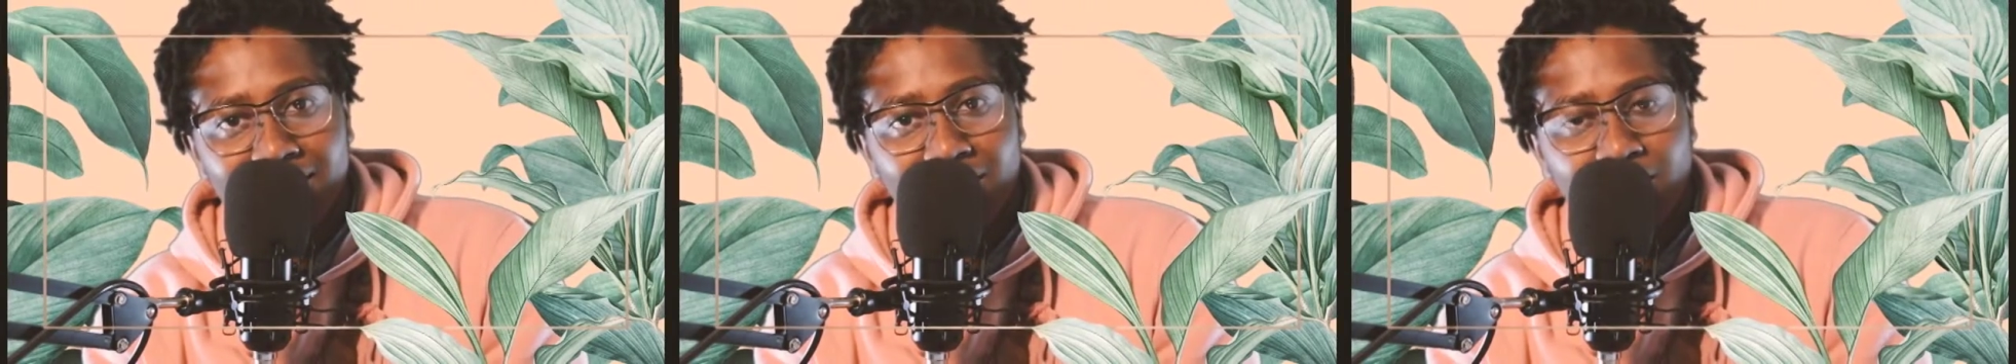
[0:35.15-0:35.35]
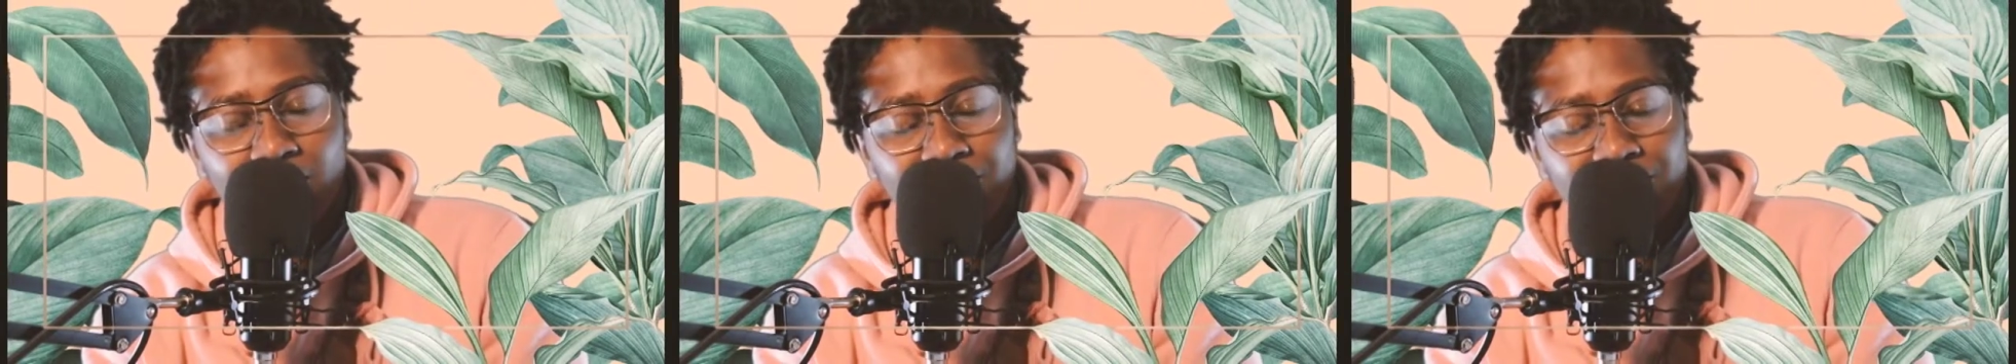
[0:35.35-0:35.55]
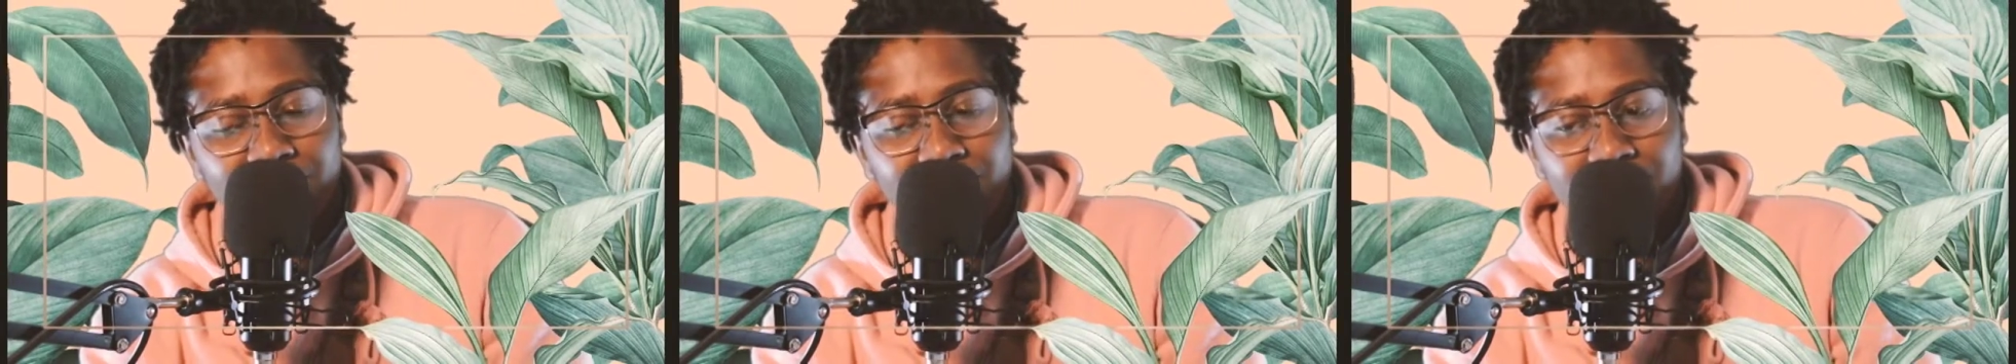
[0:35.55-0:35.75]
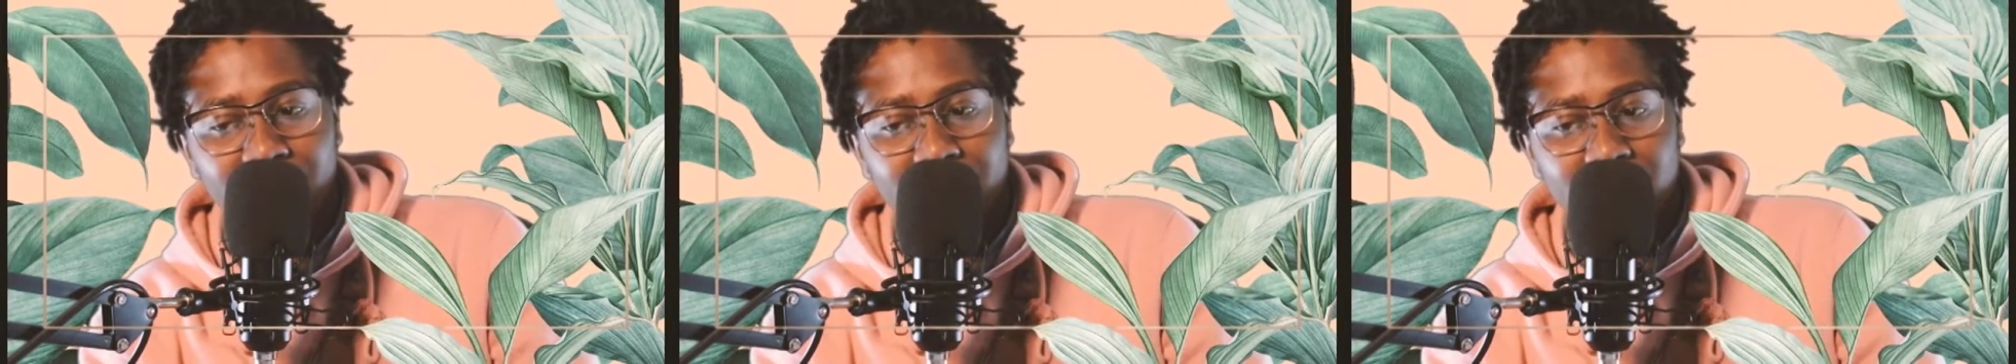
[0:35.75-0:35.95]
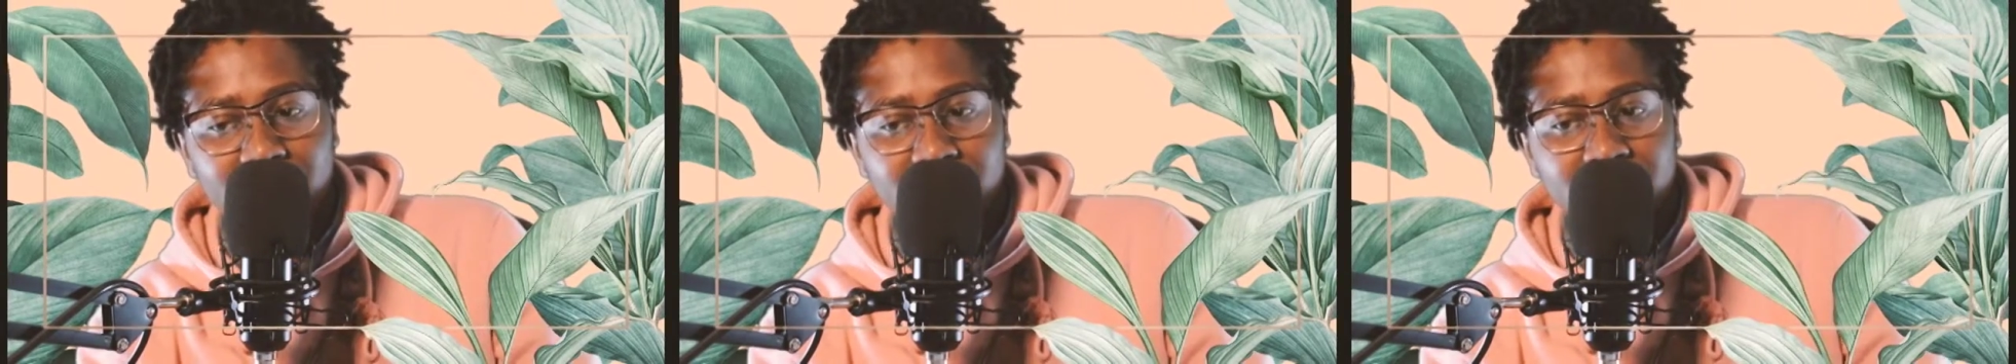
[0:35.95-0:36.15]
Hope you didn't
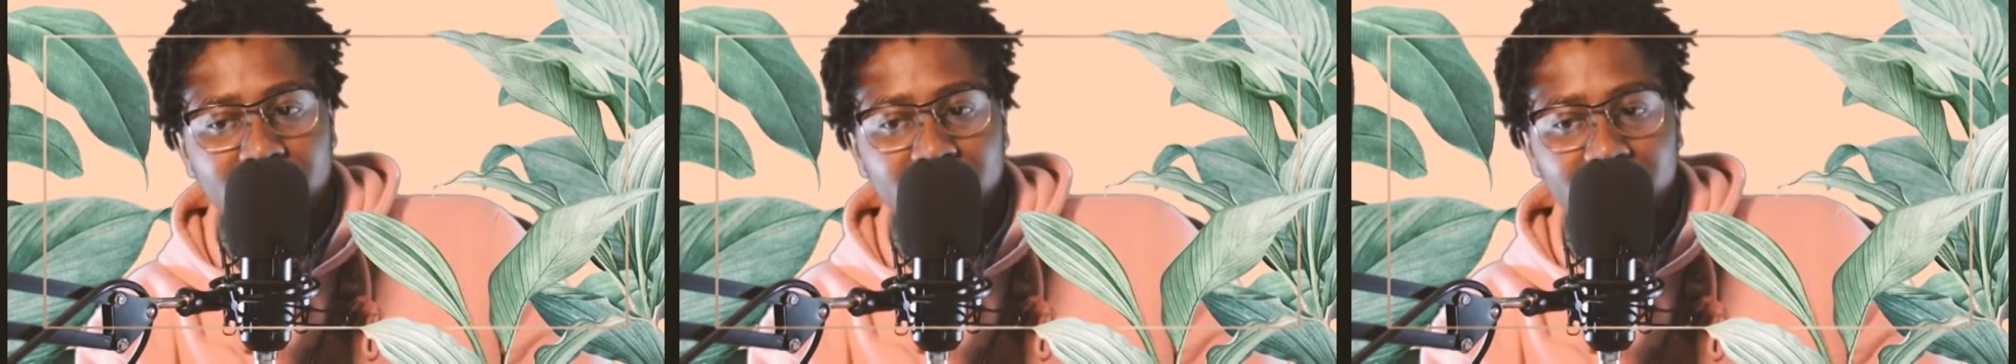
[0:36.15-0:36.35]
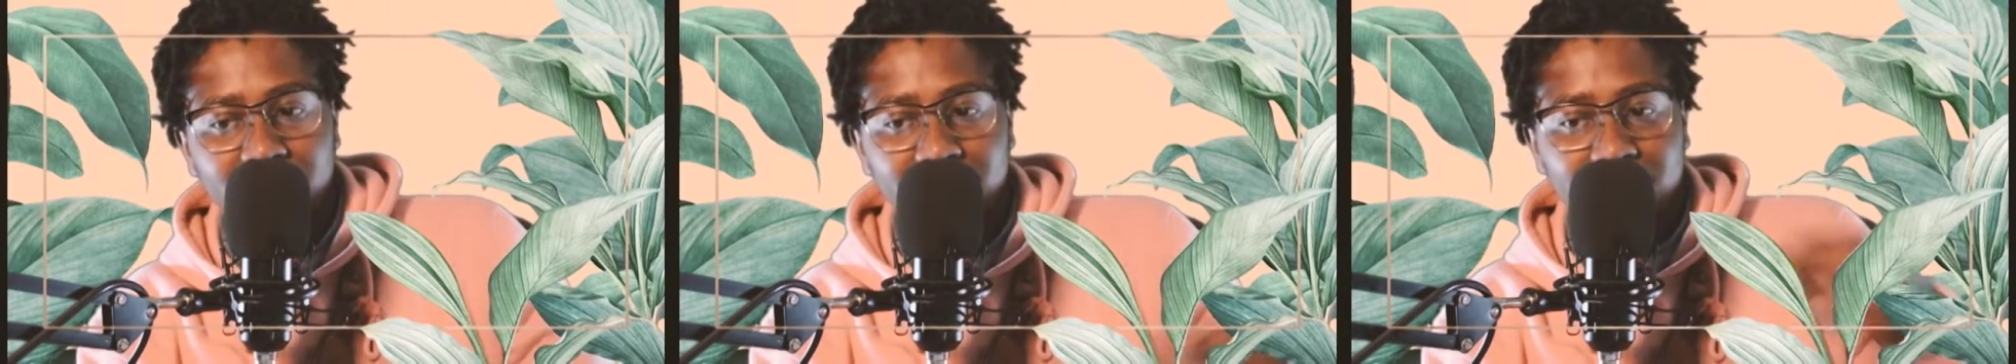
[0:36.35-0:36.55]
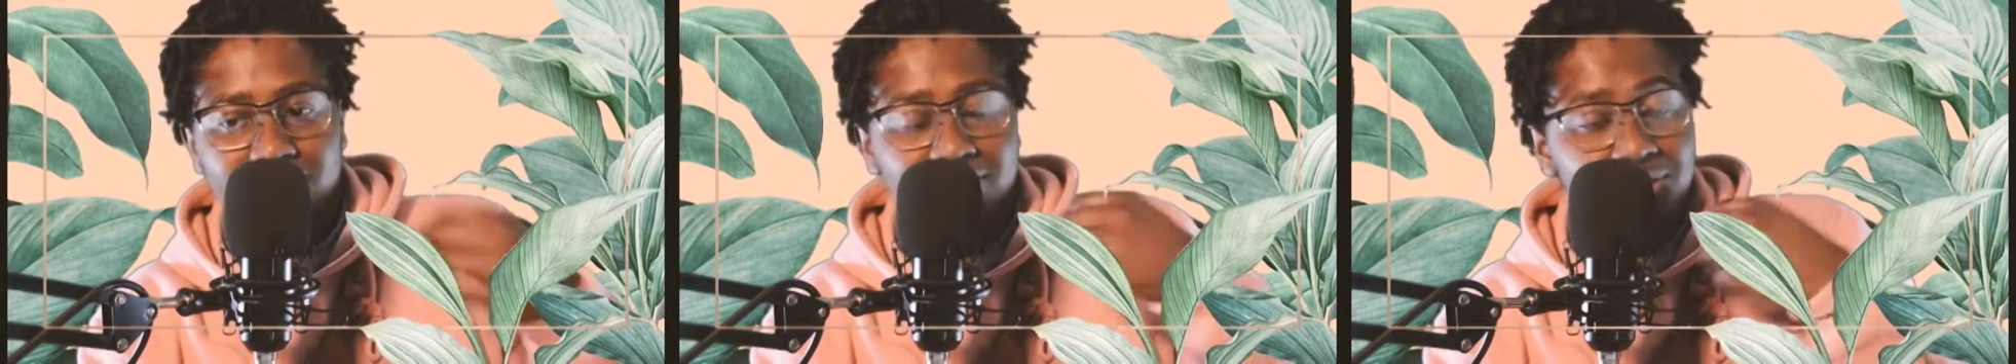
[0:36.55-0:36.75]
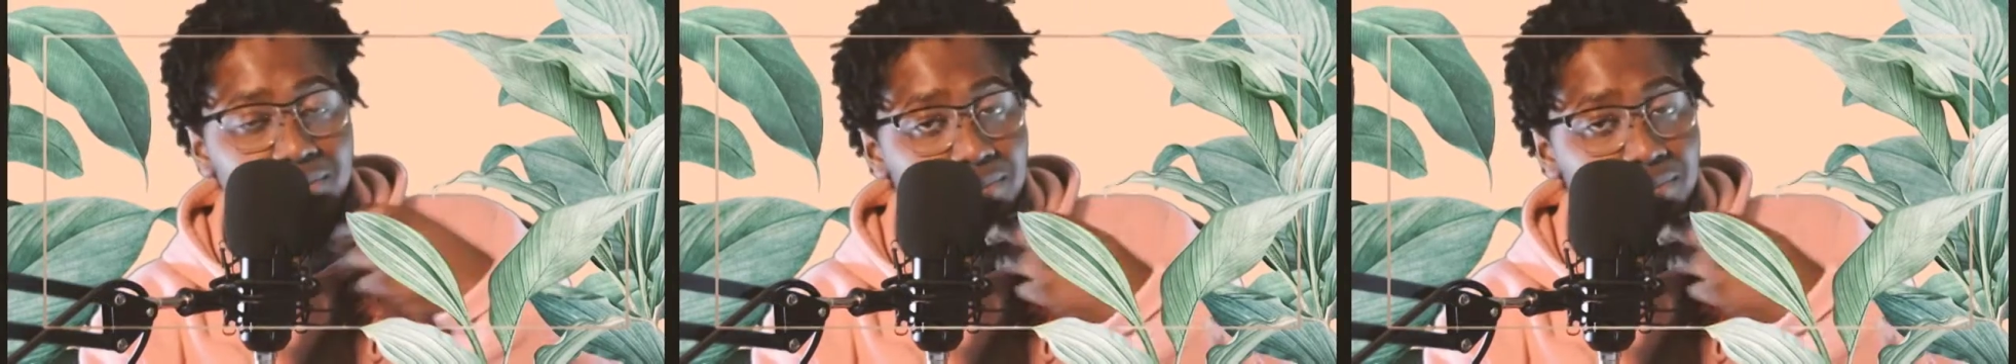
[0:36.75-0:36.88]
miss the